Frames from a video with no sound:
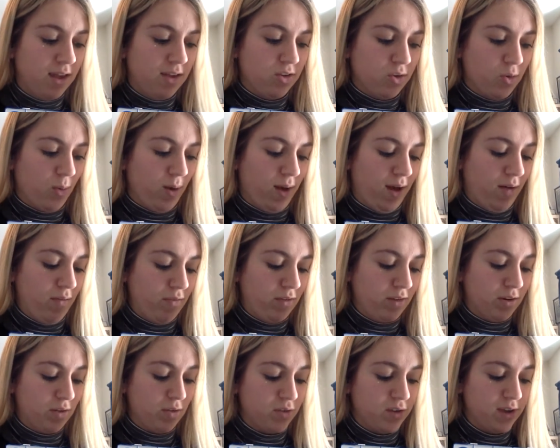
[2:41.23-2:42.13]
So I have a
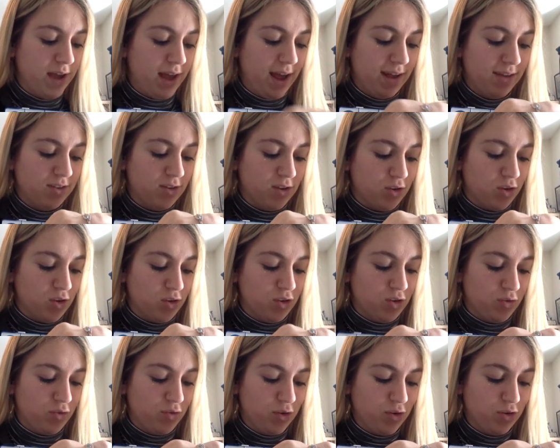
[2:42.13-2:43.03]
little test. This is
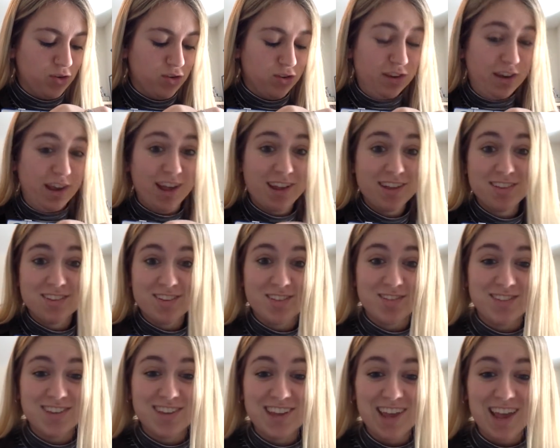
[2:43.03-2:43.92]
the first test
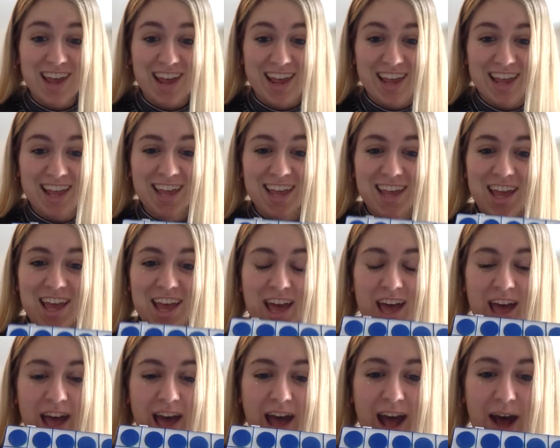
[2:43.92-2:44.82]
of the day.
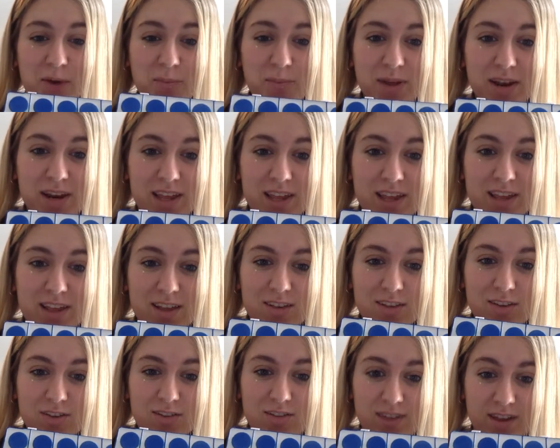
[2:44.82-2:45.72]
How many
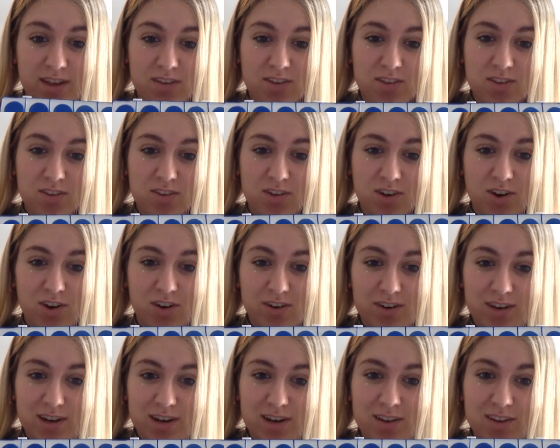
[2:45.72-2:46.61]
discs are
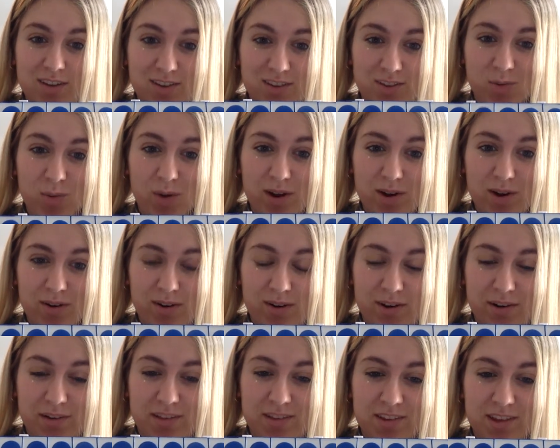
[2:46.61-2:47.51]
in the square
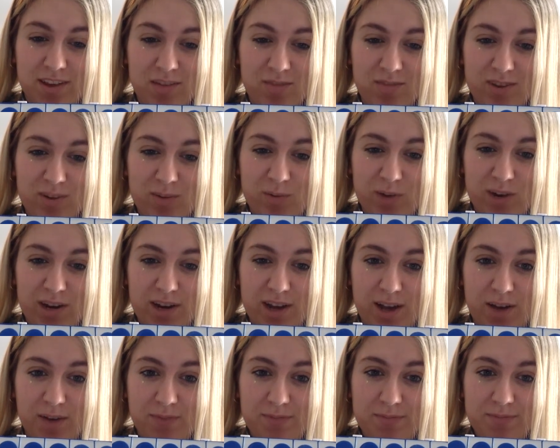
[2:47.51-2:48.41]
or in the 10 frame right now?